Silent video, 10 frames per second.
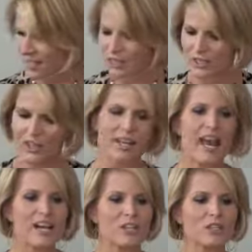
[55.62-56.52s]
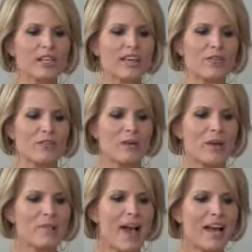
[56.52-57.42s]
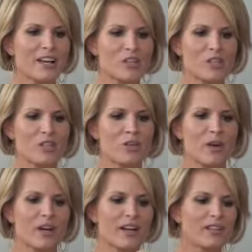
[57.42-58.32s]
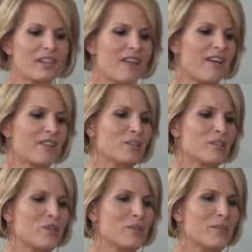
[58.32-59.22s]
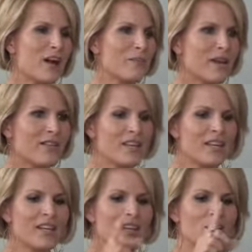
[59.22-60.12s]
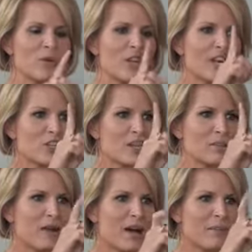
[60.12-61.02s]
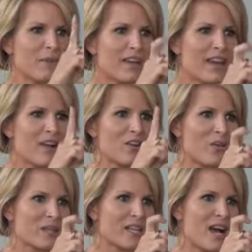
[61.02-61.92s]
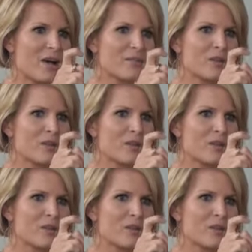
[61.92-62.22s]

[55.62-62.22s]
cleanser, and actually they've repackaged it to where instead of having to turn the bottom of it, you can actually pump it out on the top.